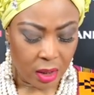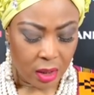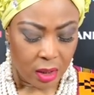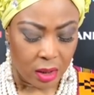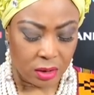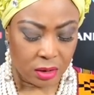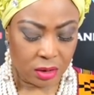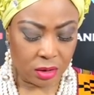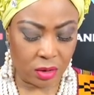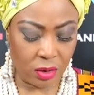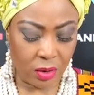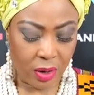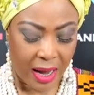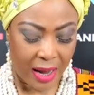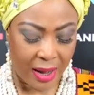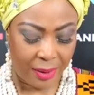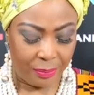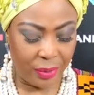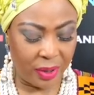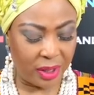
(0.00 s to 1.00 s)
And so
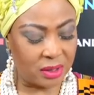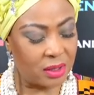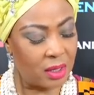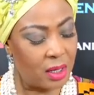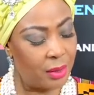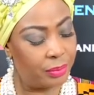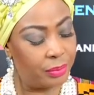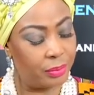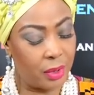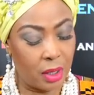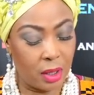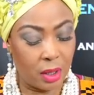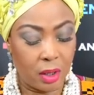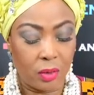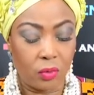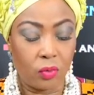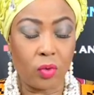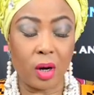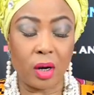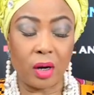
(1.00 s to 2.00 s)
I picked up
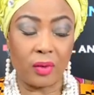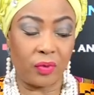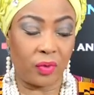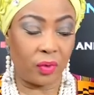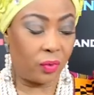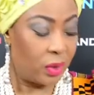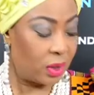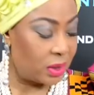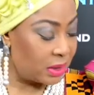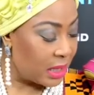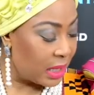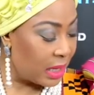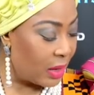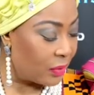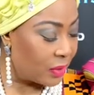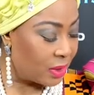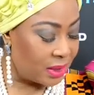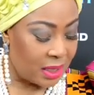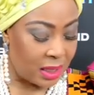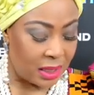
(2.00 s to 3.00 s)
one of the ones that I
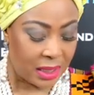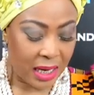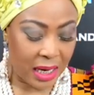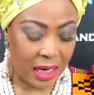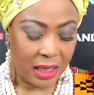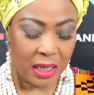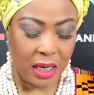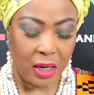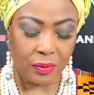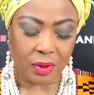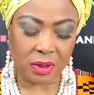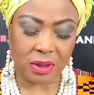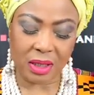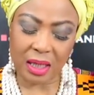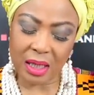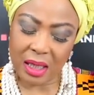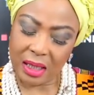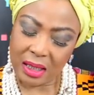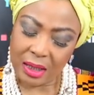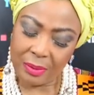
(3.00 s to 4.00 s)
was saying earlier was
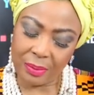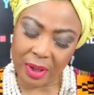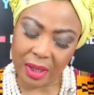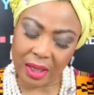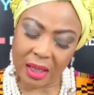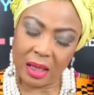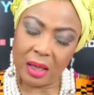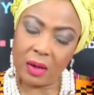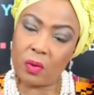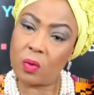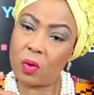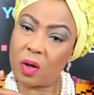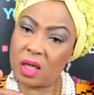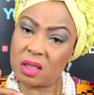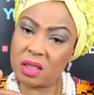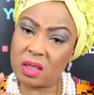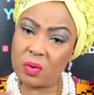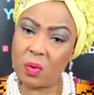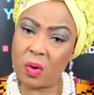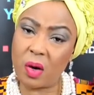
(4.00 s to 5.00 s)
in the beginning
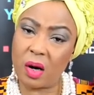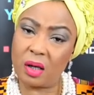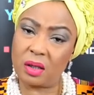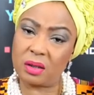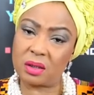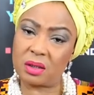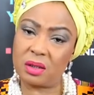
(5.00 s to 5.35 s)
was the word.